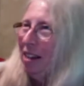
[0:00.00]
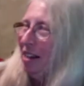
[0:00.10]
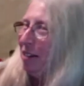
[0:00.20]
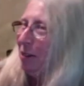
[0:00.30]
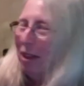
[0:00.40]

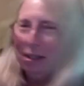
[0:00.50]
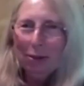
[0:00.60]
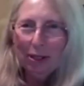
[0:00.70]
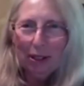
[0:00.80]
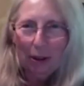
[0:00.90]
So that's
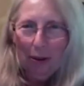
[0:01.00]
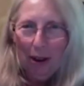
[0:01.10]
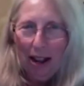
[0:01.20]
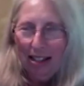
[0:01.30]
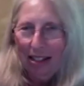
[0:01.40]
what's going
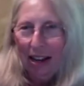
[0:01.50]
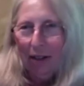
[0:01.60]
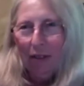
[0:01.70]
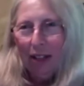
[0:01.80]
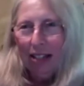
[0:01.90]
on inside. And
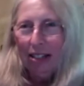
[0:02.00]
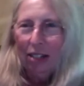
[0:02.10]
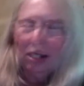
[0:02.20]
flashlights